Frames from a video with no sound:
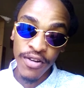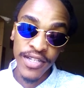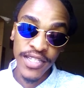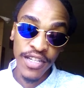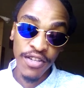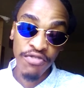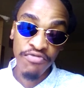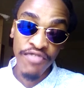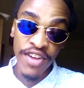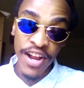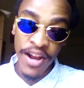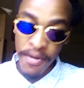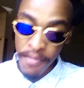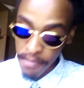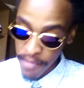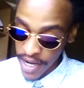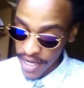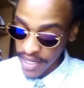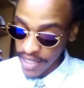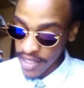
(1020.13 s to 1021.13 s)
until you run out of
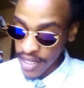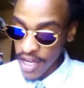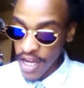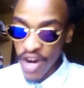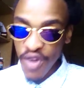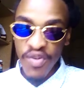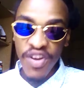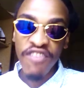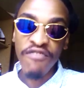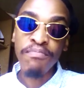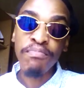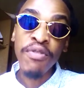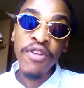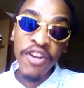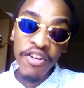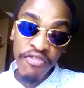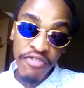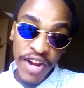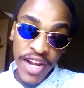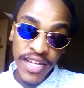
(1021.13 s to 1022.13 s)
money. We have
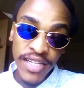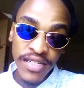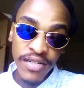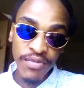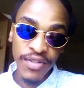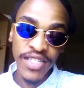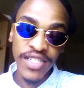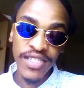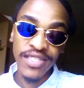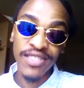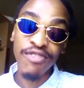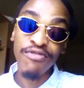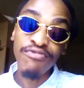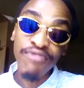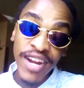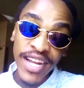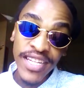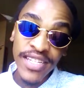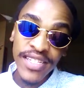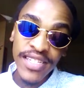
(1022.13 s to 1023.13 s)
burn rate, which is the
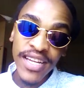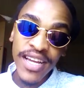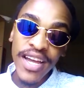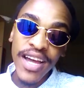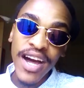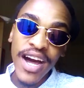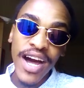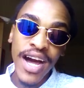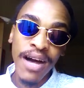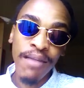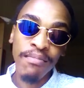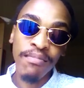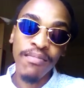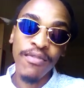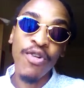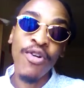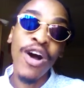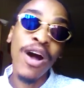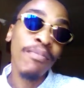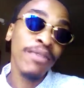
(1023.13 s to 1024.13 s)
rate
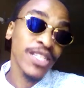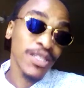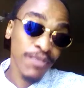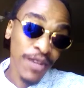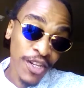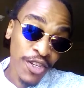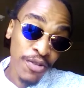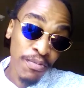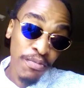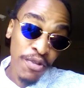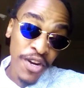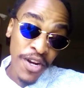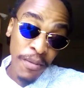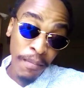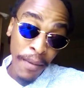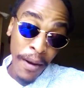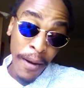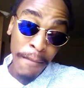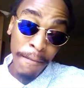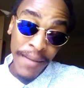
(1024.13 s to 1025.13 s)
or how much money you burn
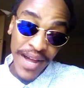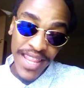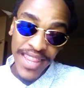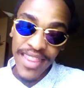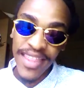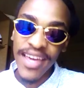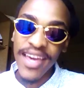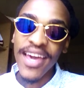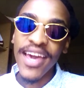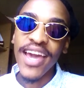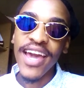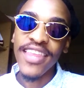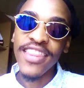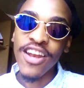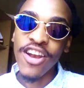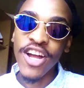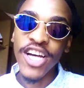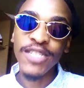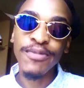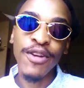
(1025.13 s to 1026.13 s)
per month. And
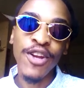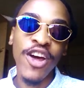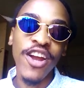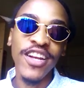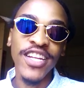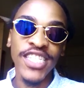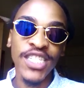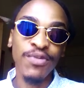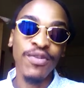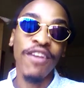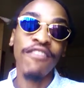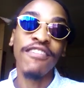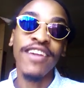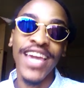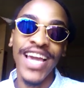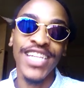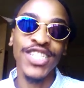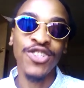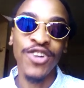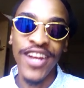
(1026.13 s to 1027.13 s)
then last but not least, we have
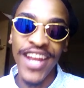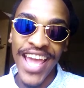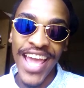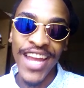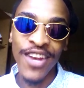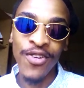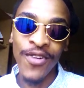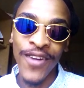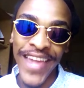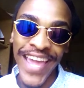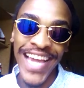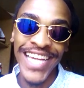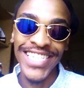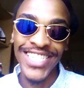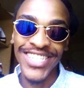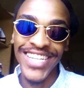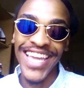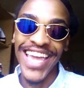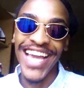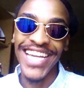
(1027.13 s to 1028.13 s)
cash on hand, or cash
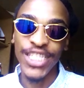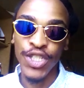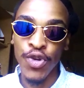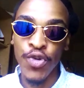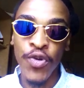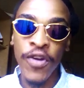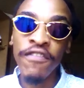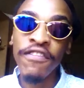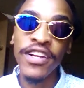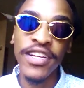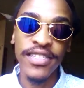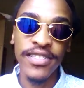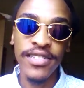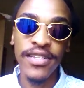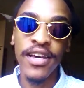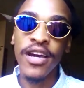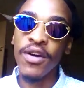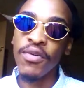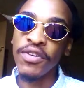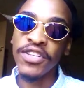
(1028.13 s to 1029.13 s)
to cash equivalents,
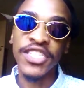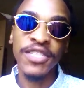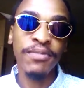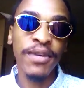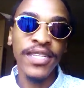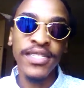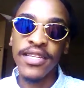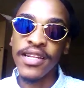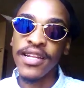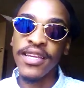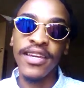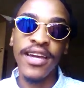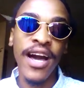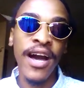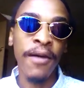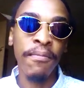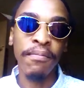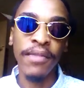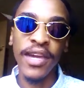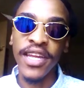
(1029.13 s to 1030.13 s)
which is basically
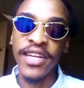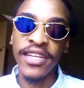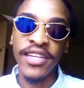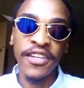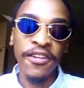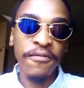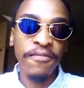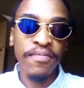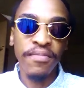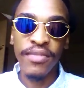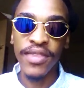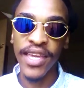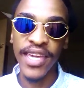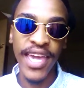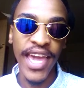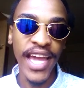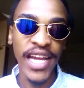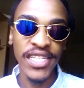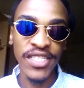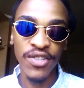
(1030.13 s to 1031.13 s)
any
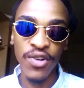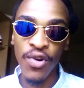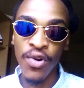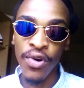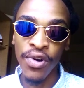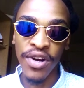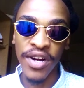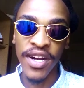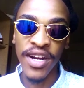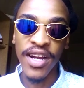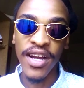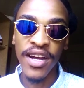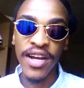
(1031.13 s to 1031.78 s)
cash or